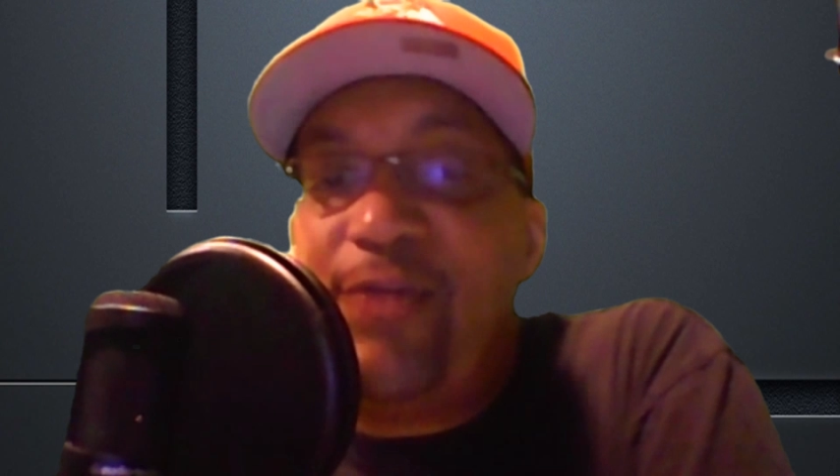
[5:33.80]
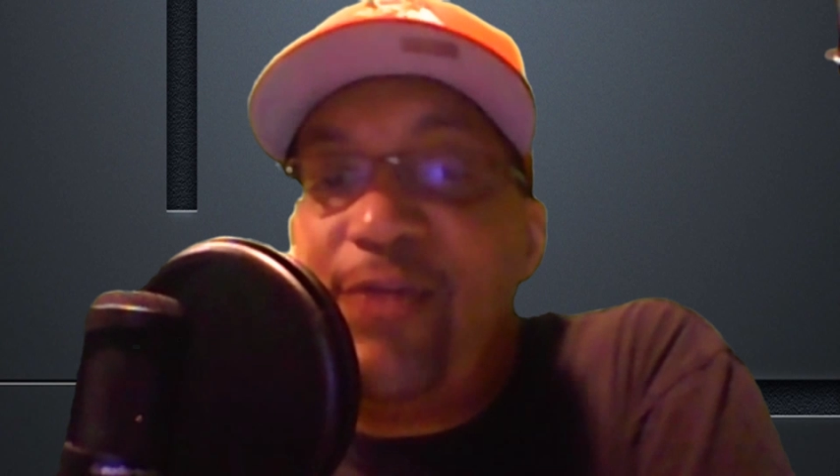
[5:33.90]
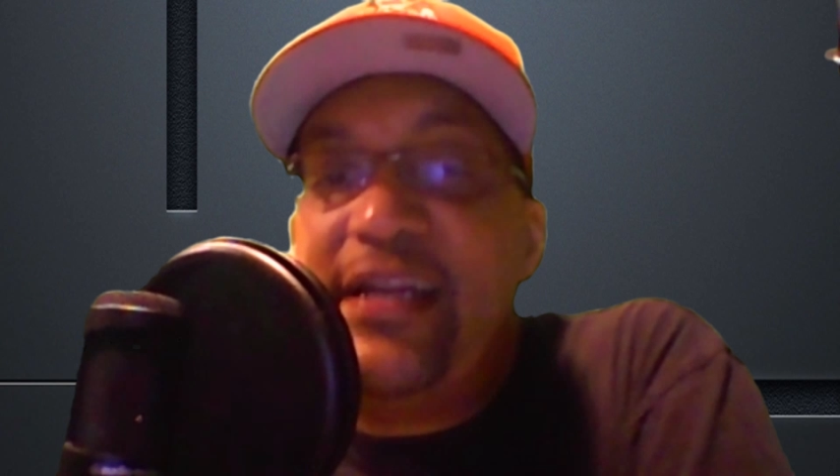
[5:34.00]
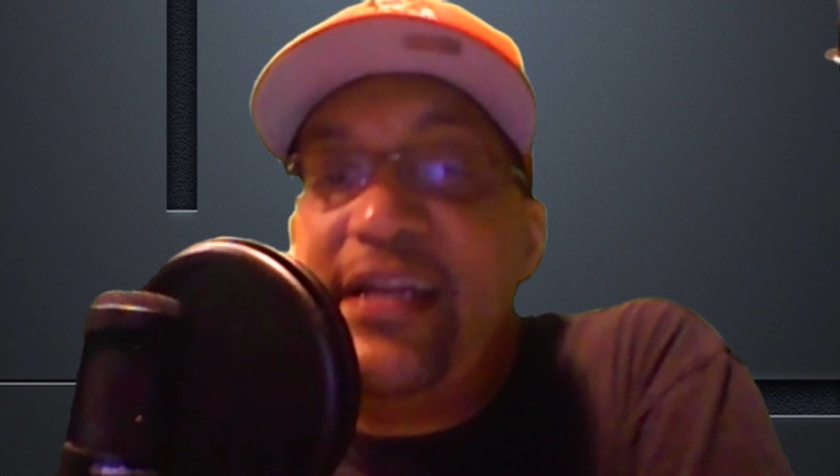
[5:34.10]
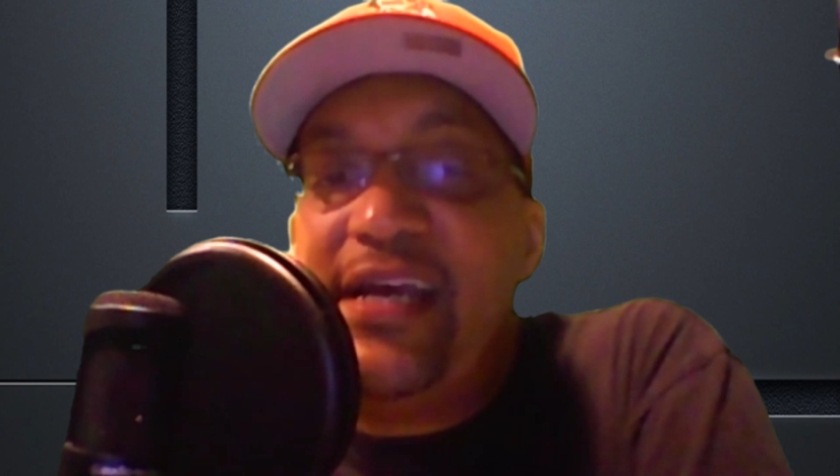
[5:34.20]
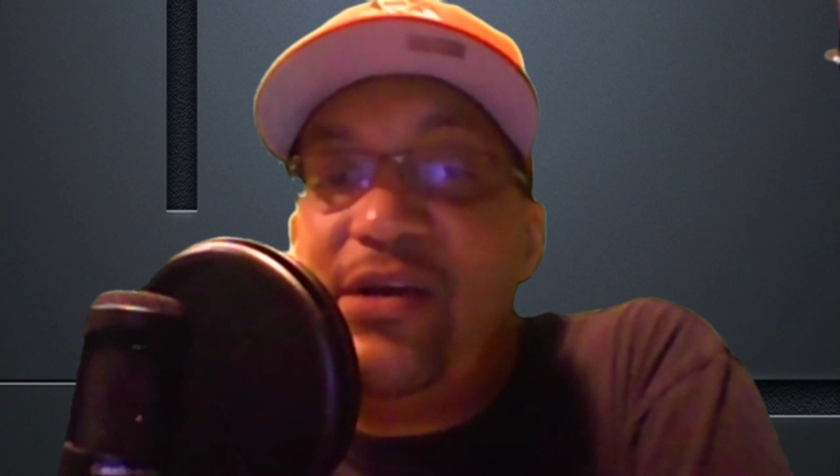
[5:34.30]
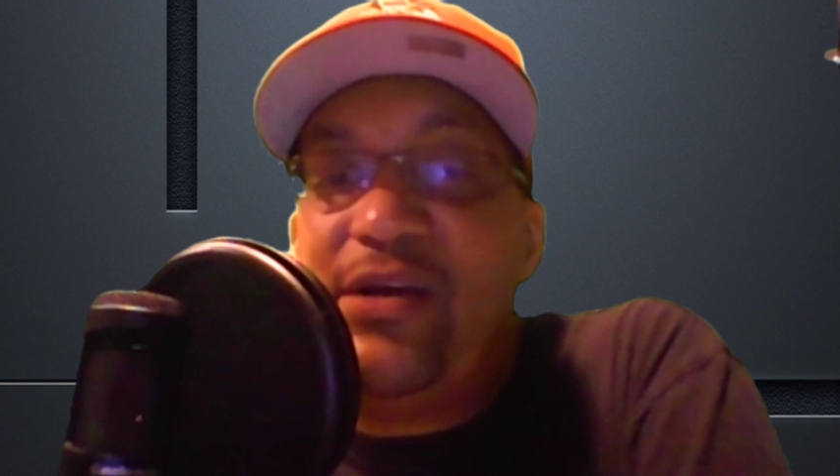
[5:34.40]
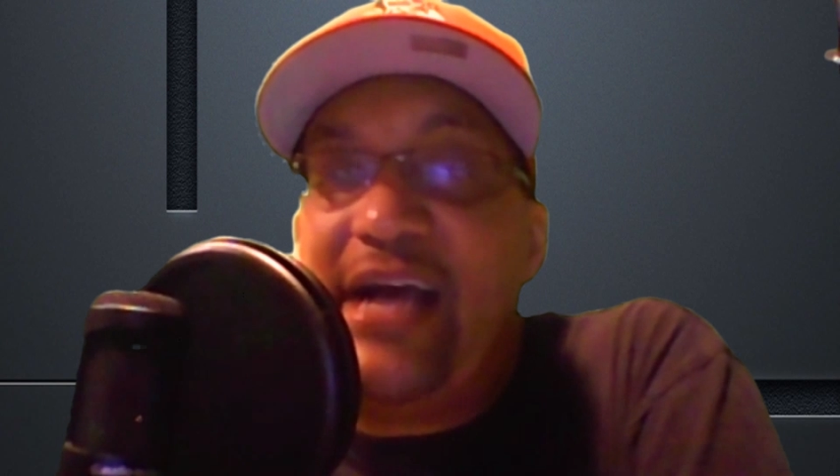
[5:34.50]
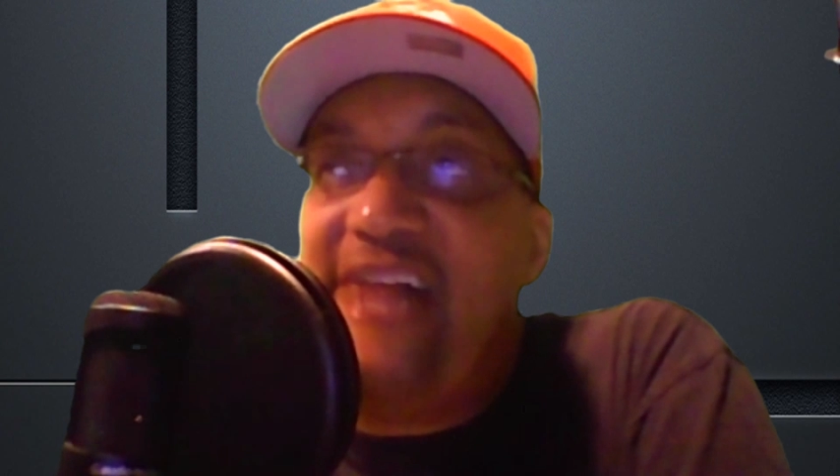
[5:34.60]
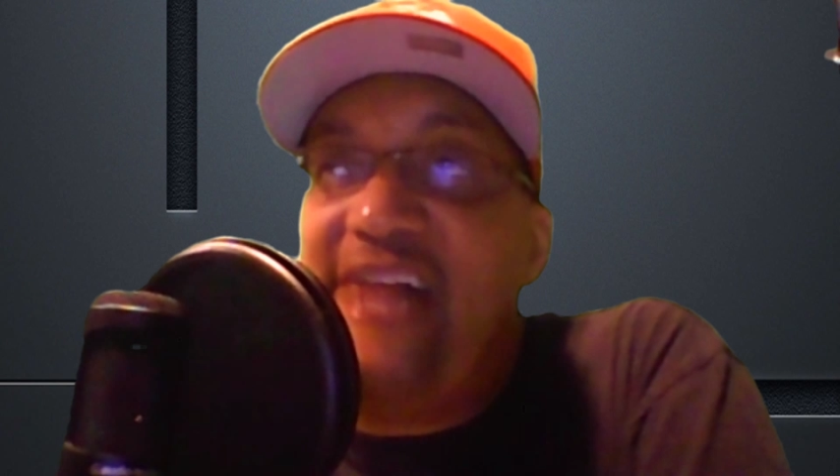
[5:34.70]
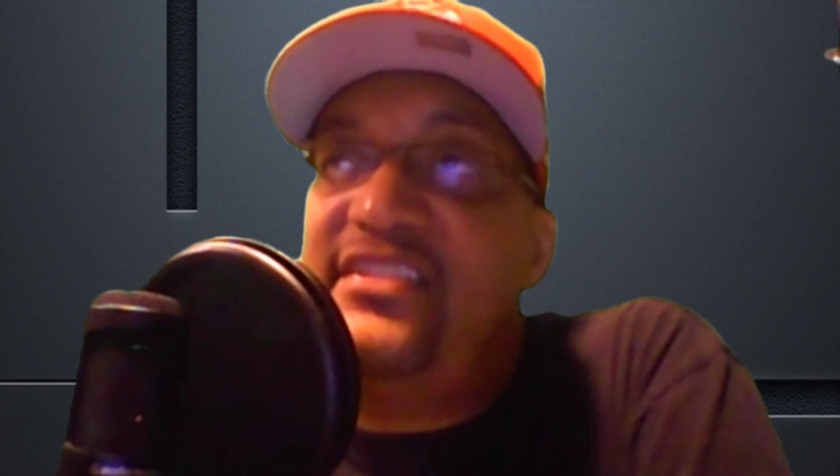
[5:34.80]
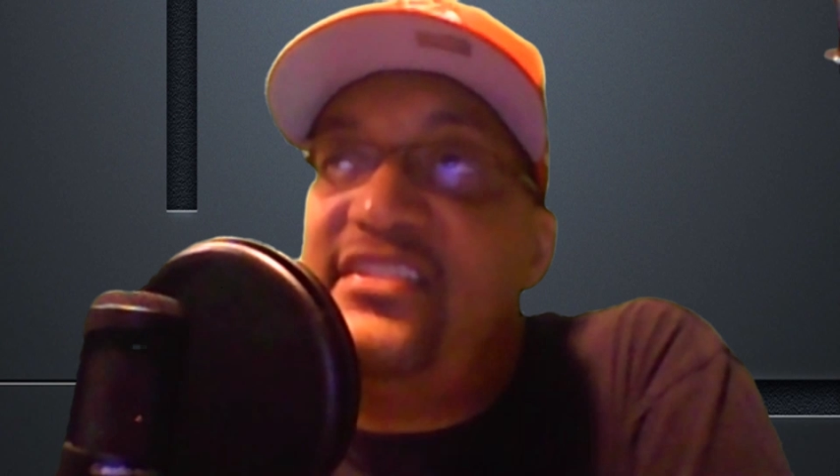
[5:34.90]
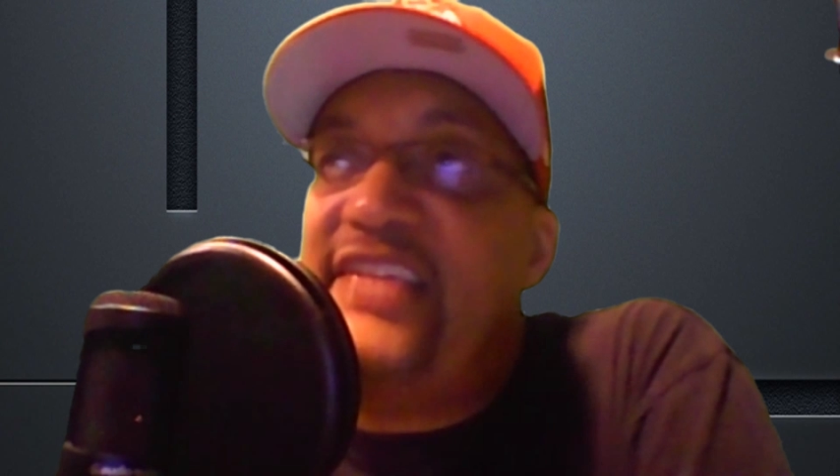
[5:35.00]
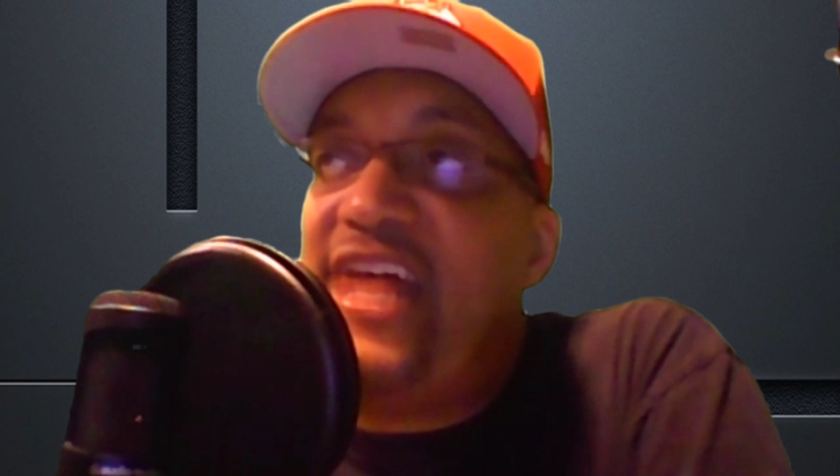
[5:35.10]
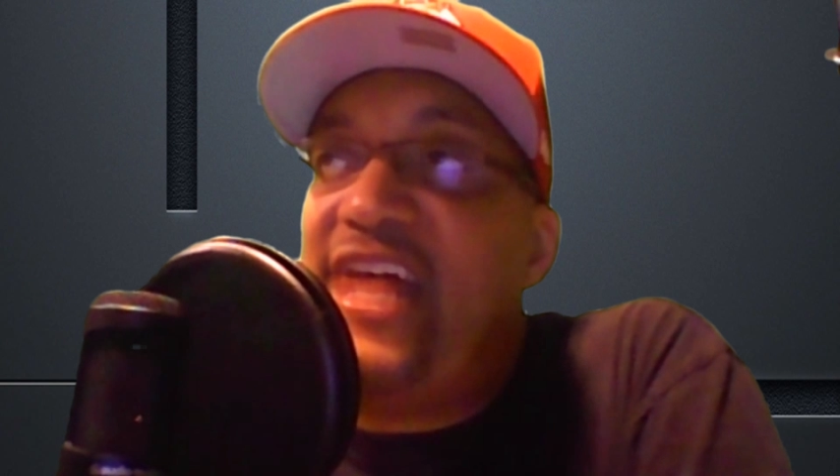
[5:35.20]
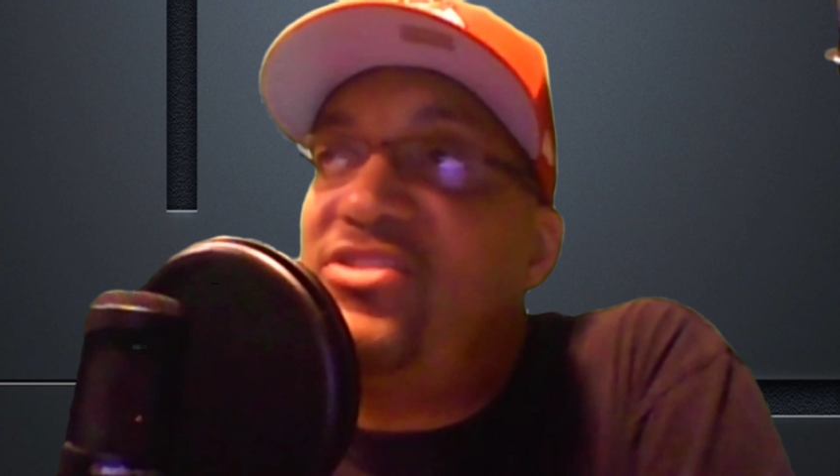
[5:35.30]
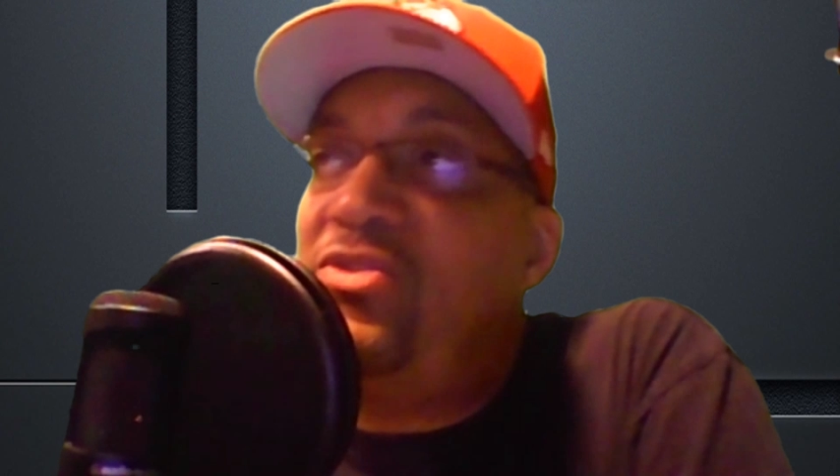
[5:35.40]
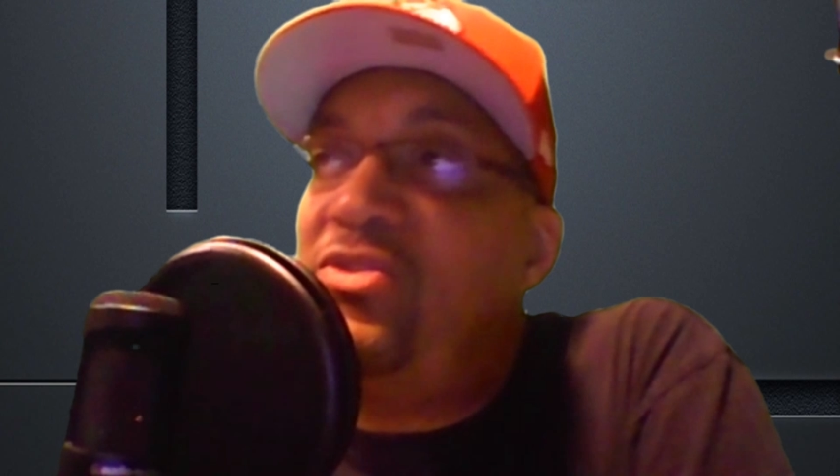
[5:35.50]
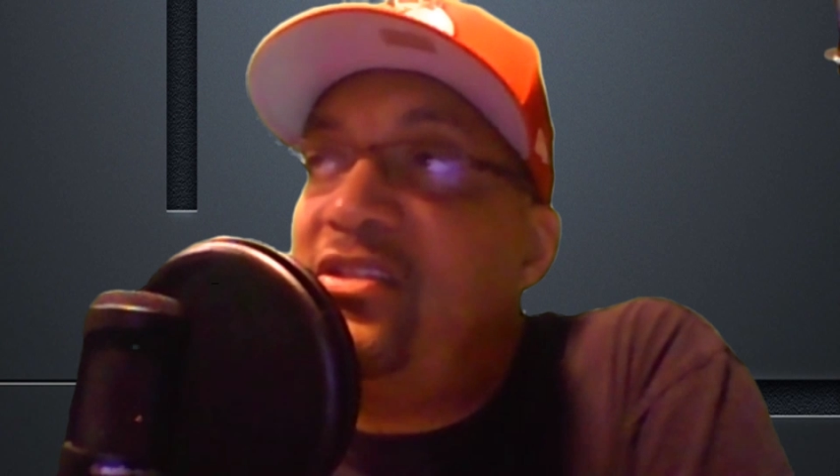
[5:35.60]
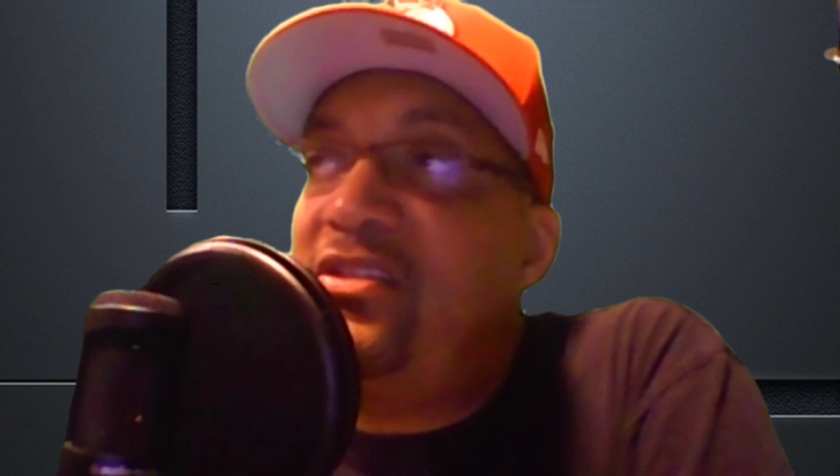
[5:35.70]
right now how this how it's
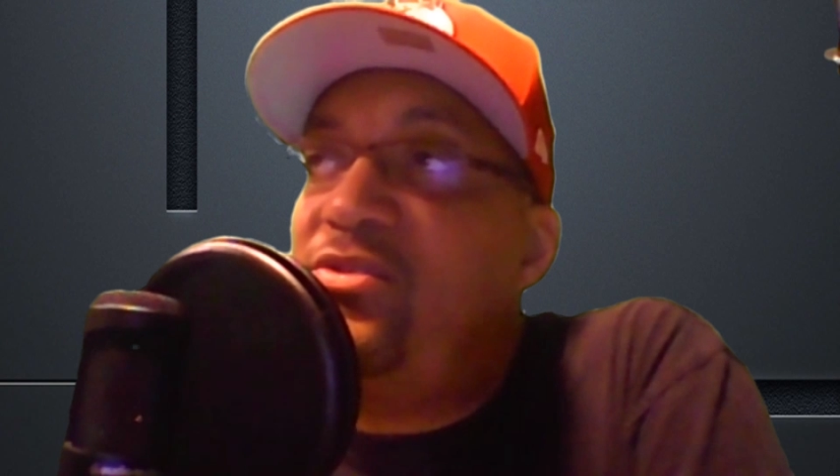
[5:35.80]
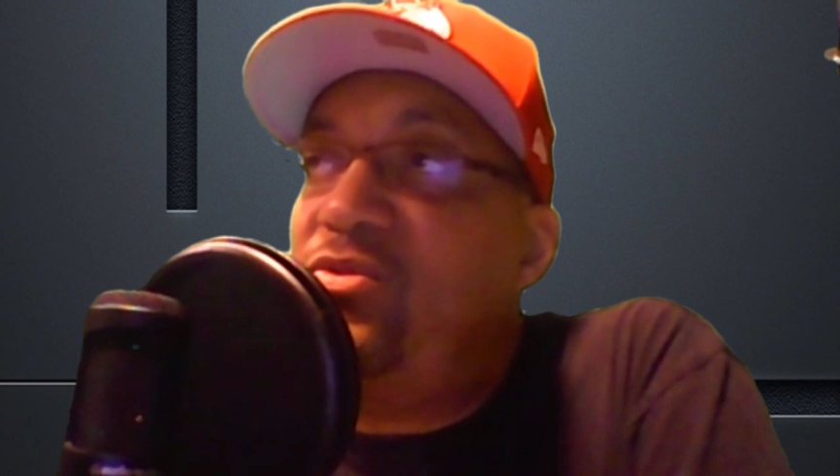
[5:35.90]
gonna look